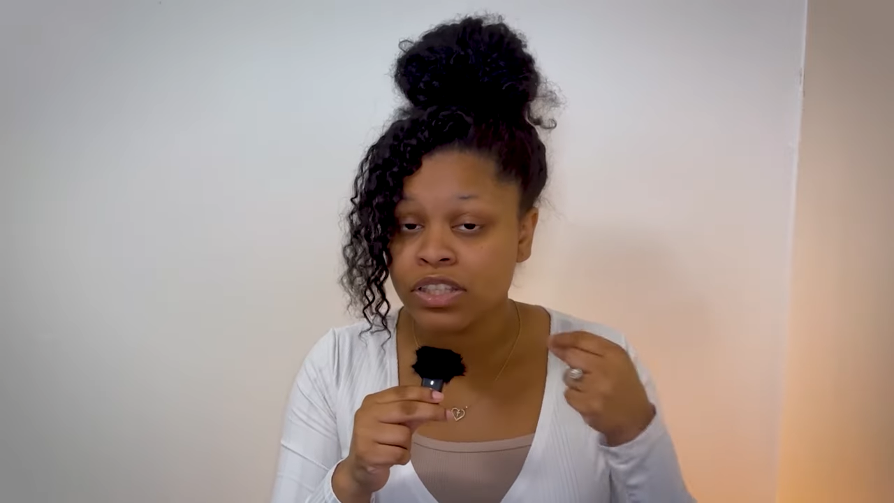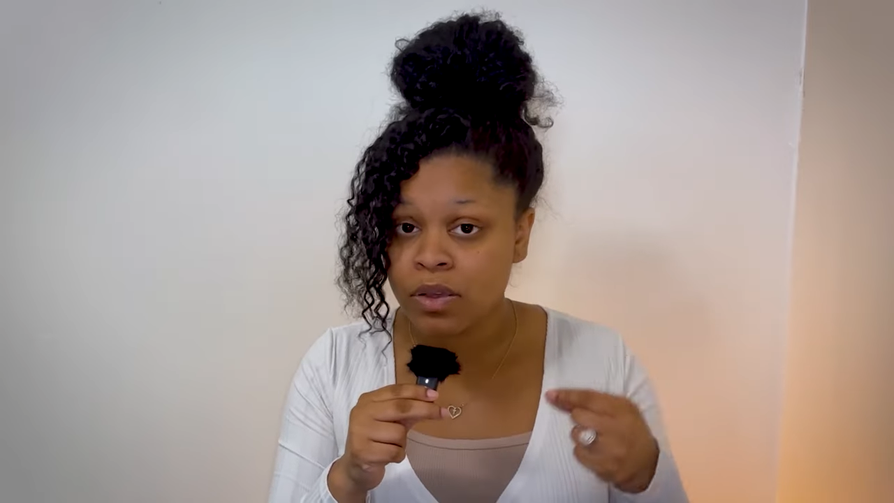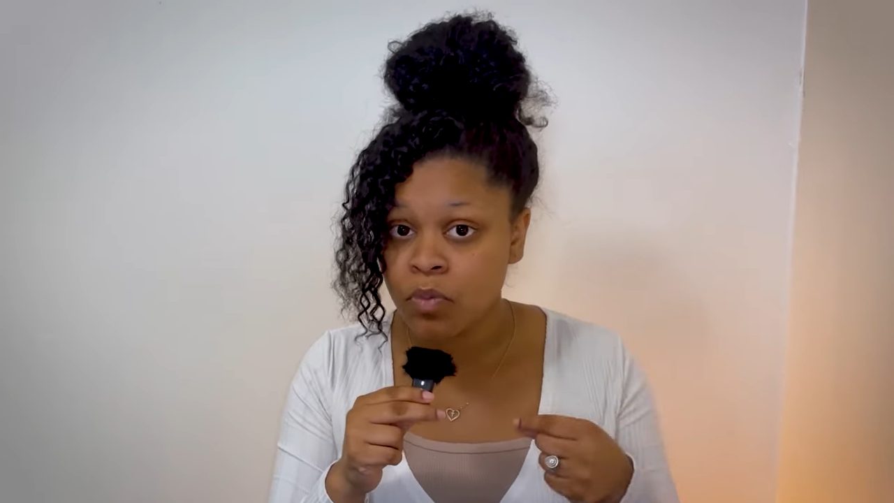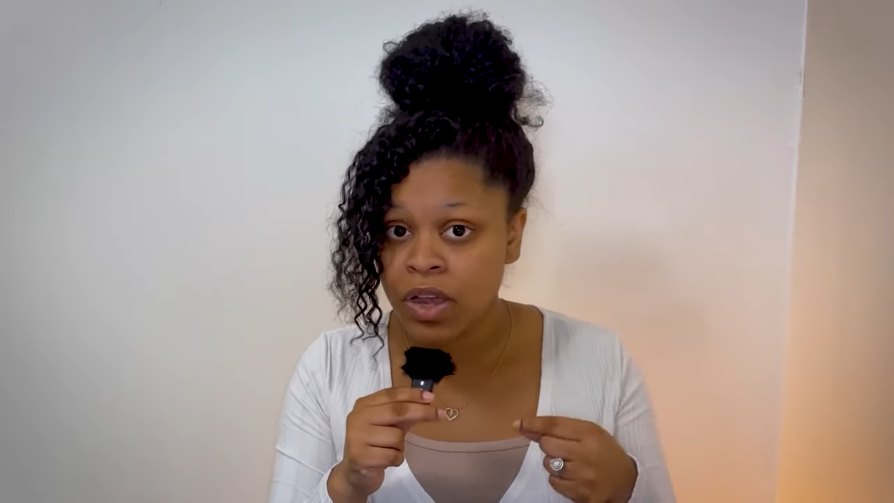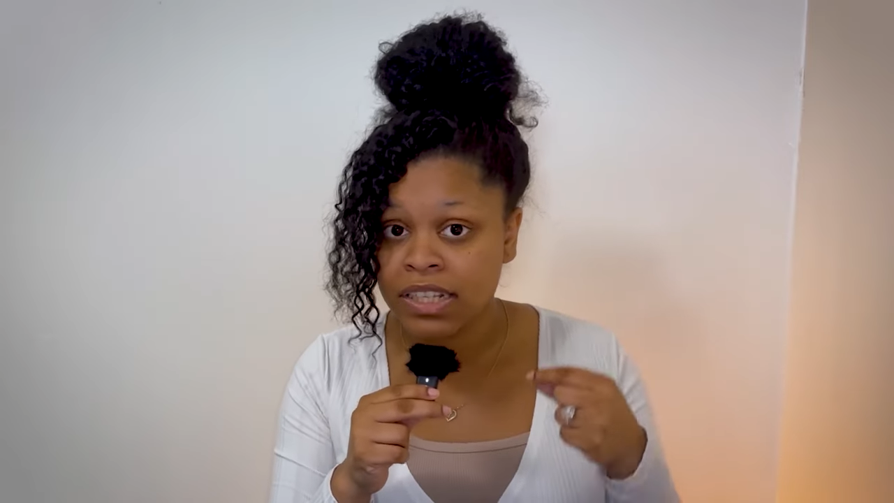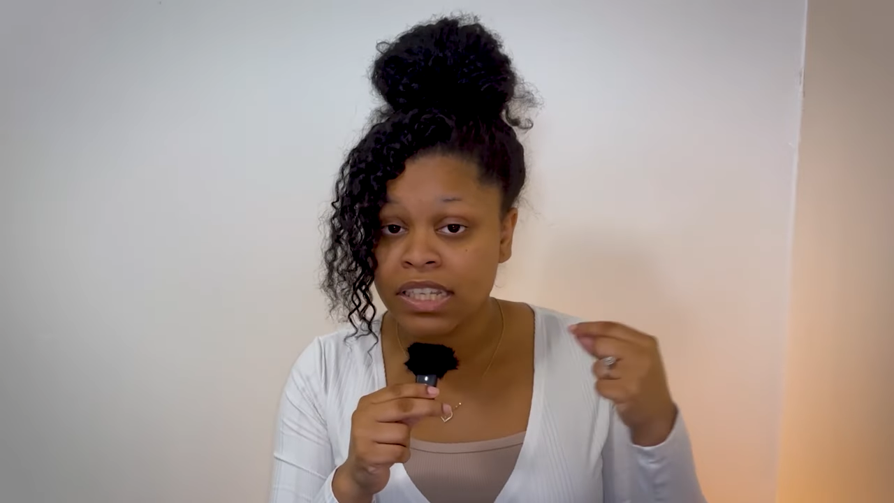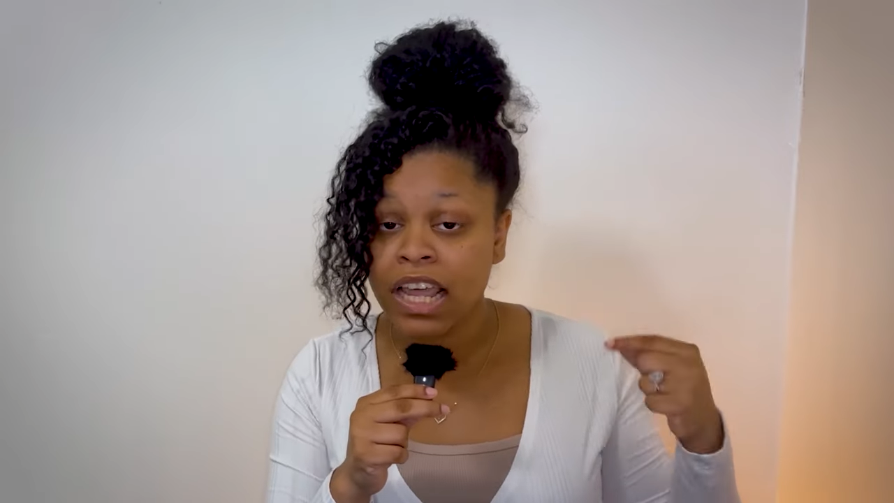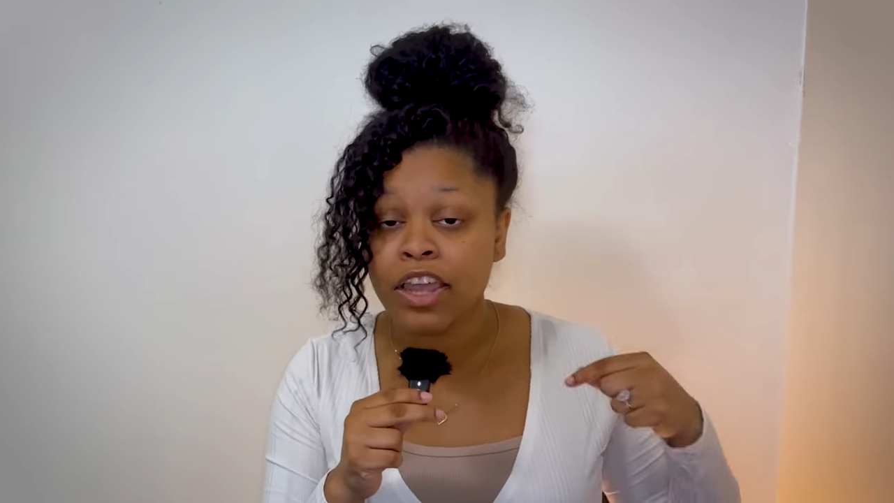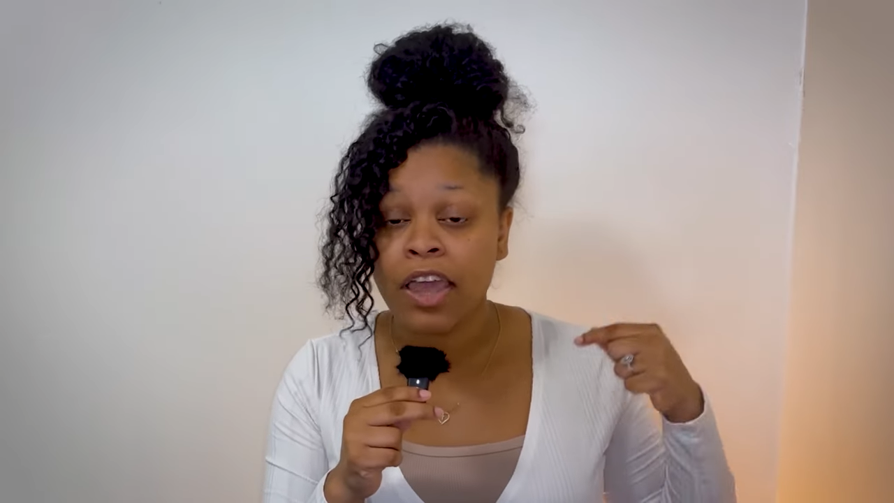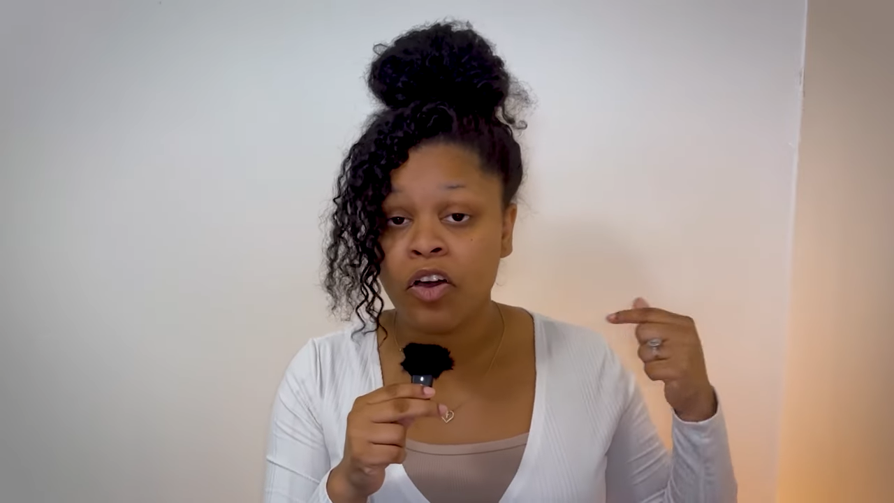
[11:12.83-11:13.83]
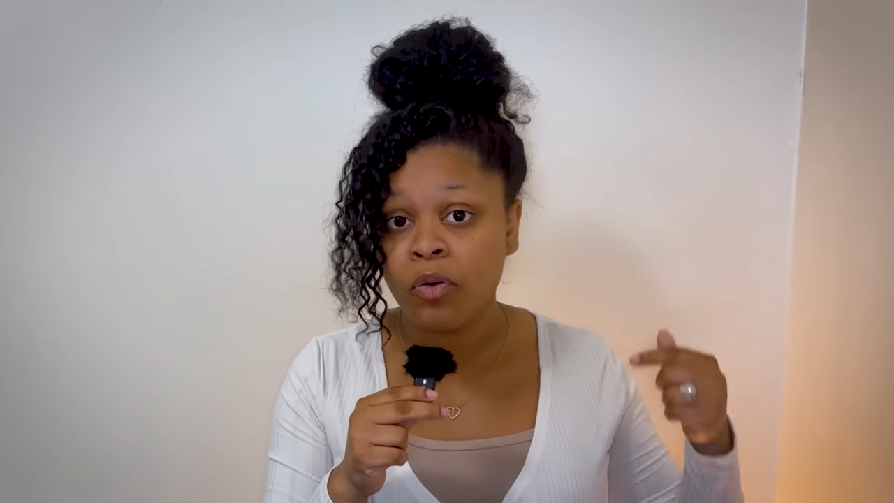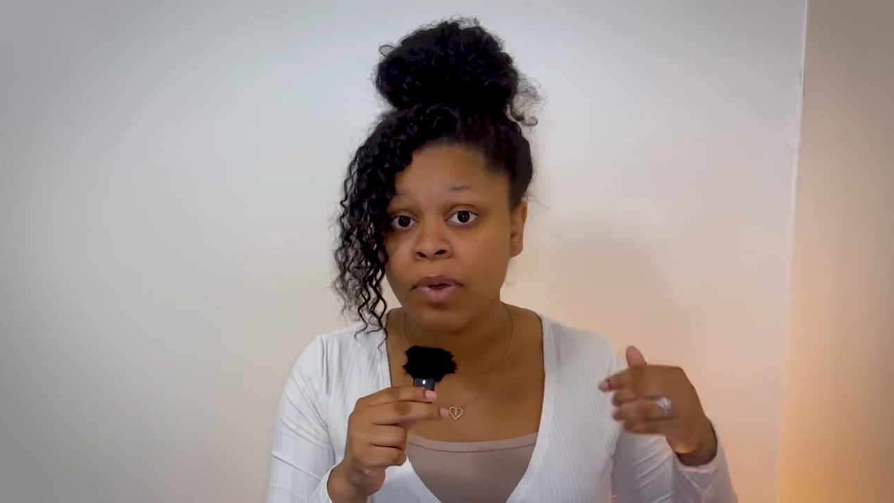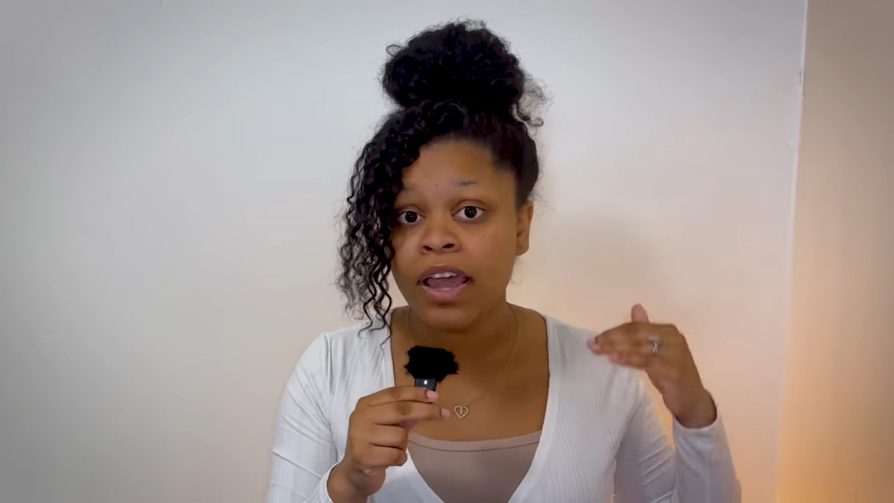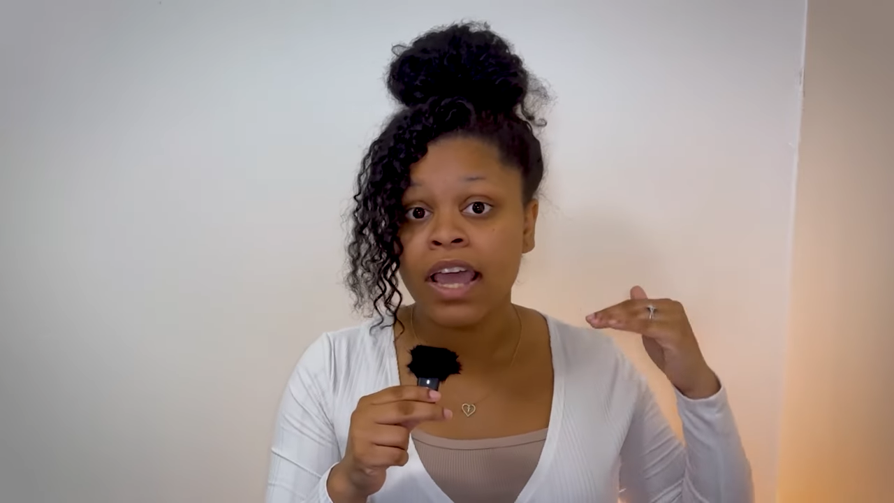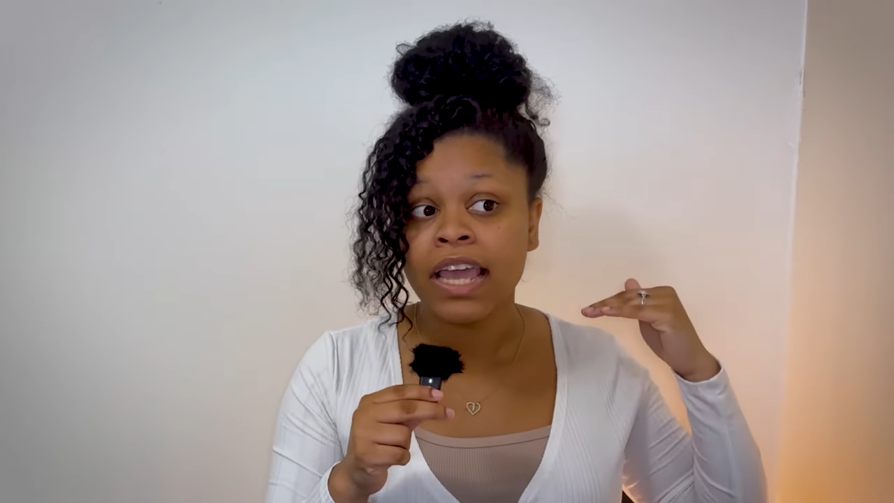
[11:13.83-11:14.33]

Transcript: someone to like help